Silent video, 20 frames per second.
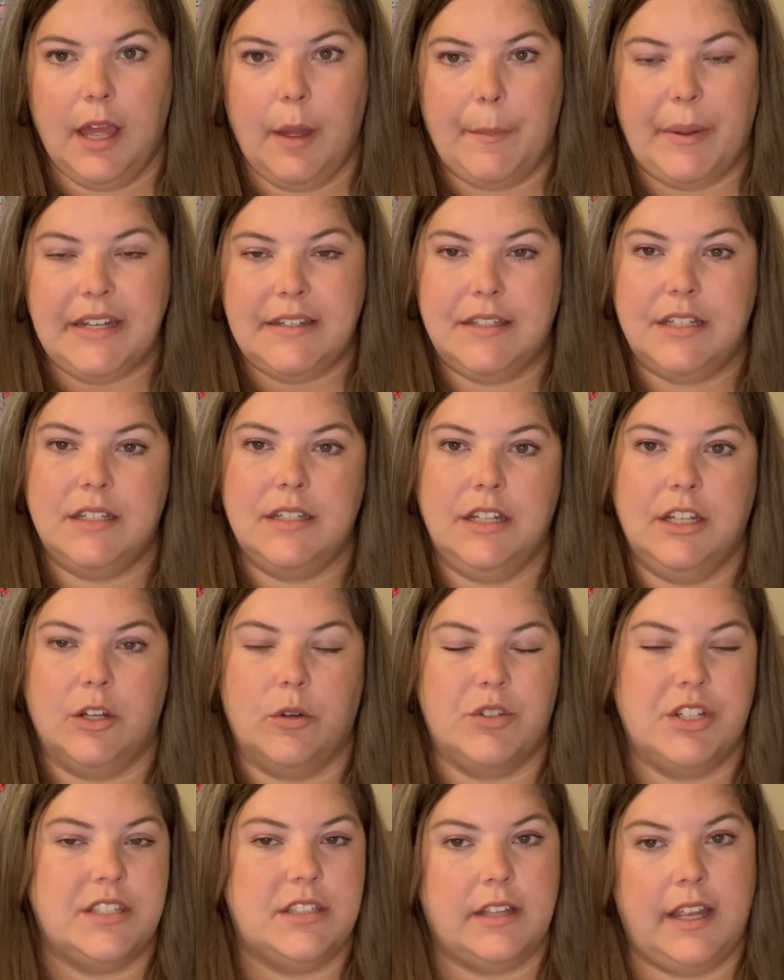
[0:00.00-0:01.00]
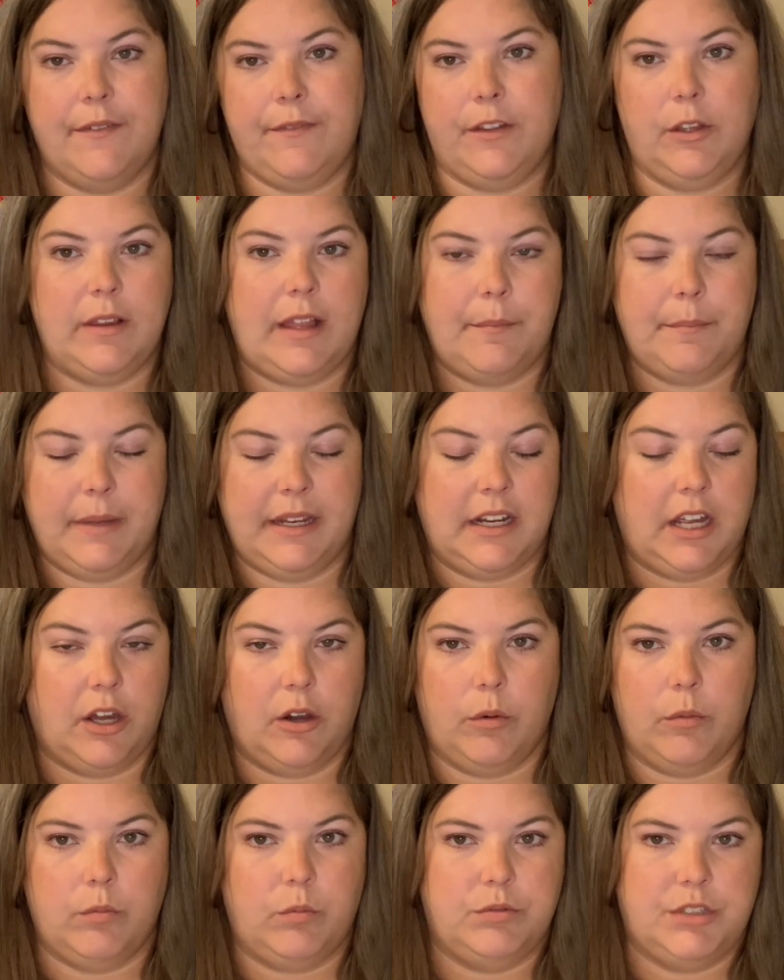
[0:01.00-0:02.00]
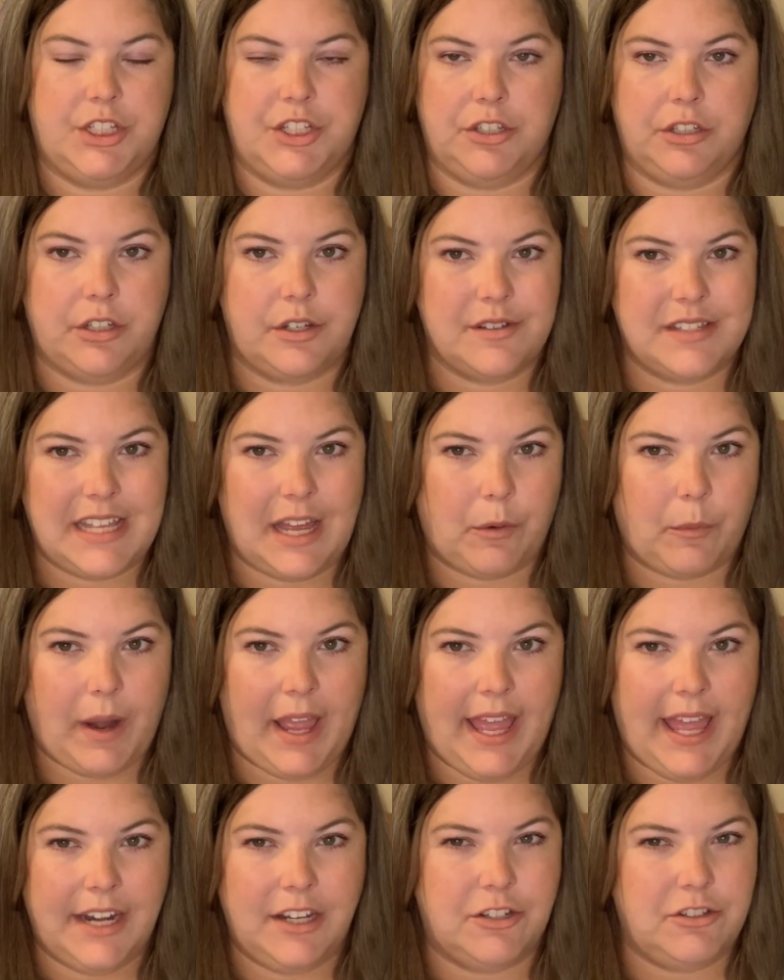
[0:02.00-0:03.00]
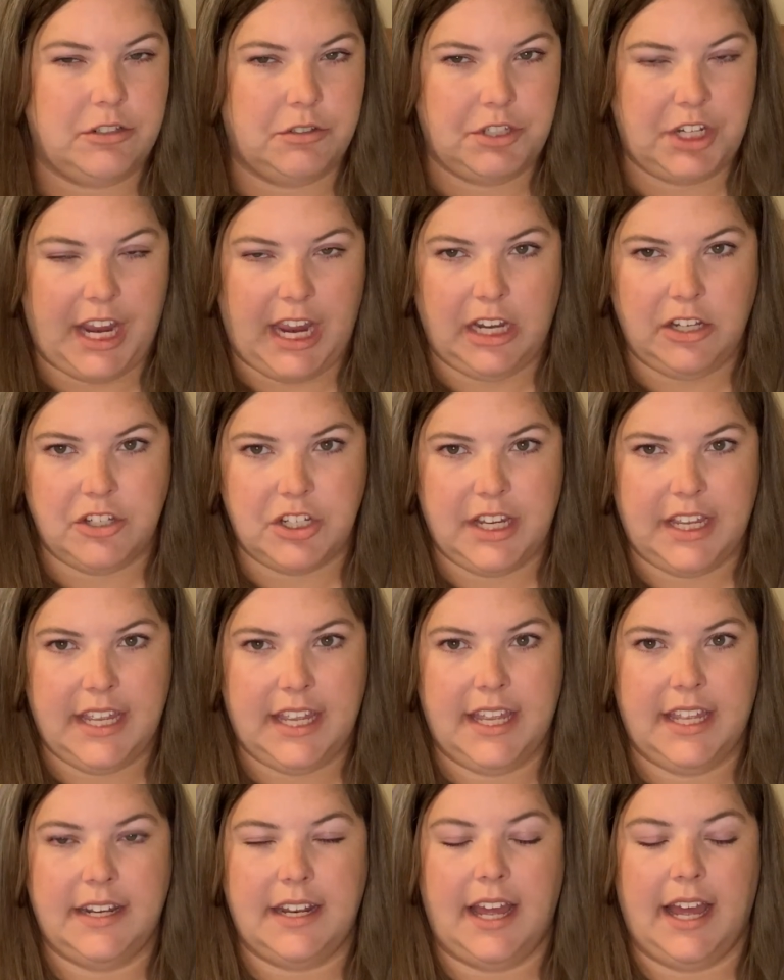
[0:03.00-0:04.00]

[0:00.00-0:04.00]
But, you know, just if you let me know, did you use that red? Did you change it?